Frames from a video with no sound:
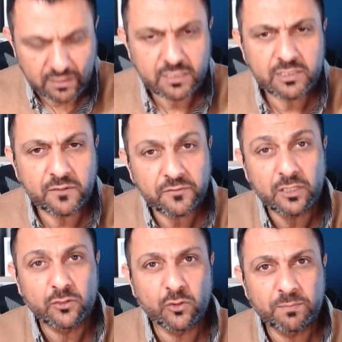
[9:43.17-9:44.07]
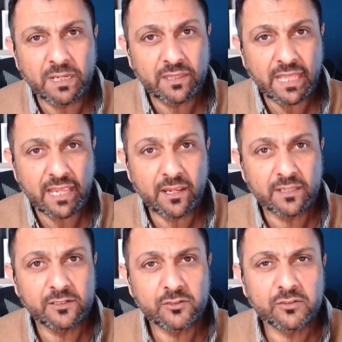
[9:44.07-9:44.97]
The stuff that you're talking about there,
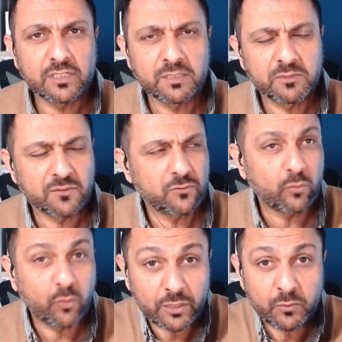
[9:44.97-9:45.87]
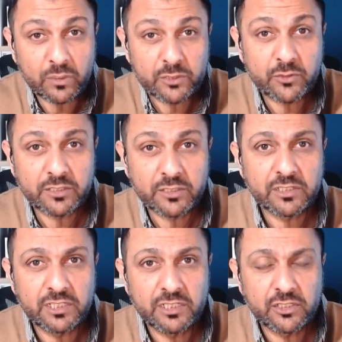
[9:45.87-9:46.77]
in terms of what we're trying
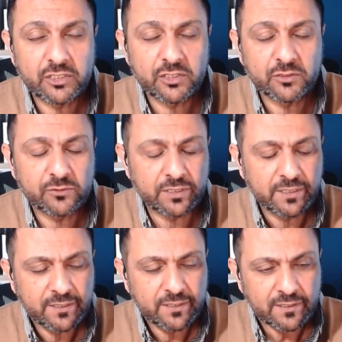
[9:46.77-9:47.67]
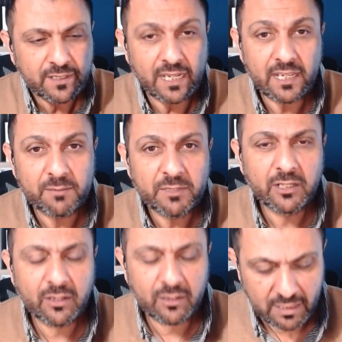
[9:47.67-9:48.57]
to teach children, I'm
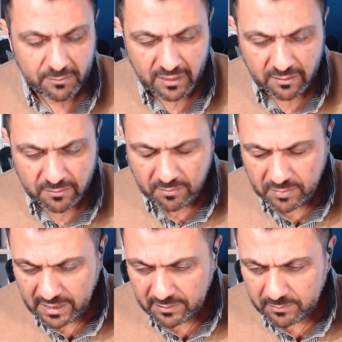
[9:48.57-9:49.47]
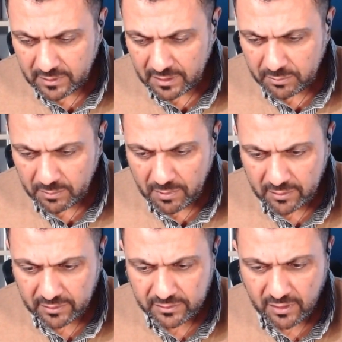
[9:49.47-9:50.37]
a big
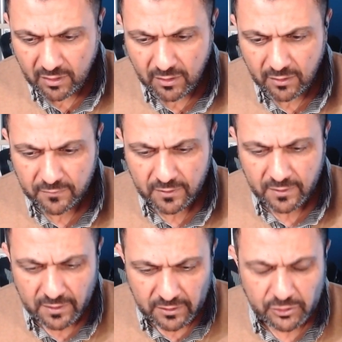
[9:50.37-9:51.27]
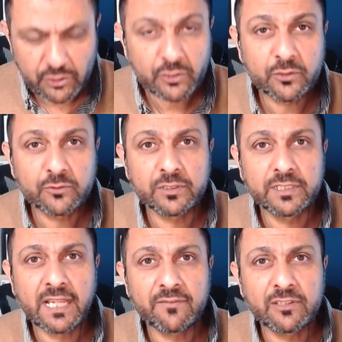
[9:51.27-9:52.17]
proponent of
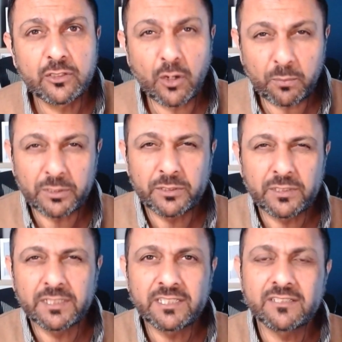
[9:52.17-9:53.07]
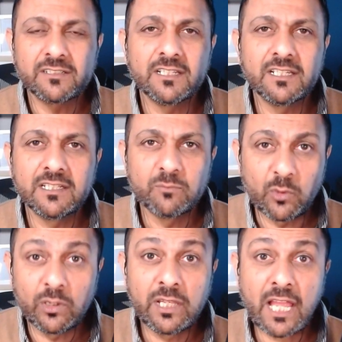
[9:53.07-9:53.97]
children having the opportunity to learn
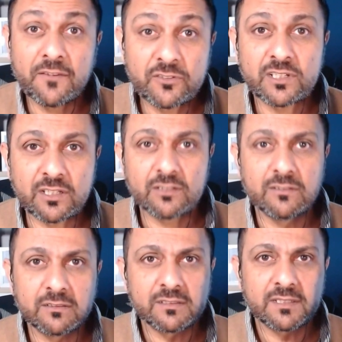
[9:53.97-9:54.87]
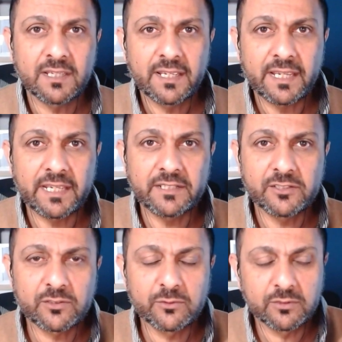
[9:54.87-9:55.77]
more life skills in
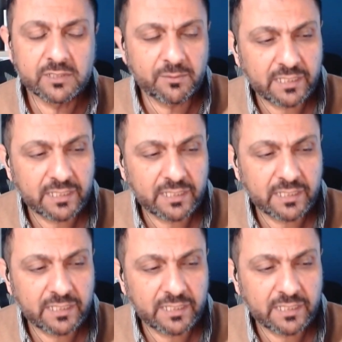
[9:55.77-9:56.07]
schools.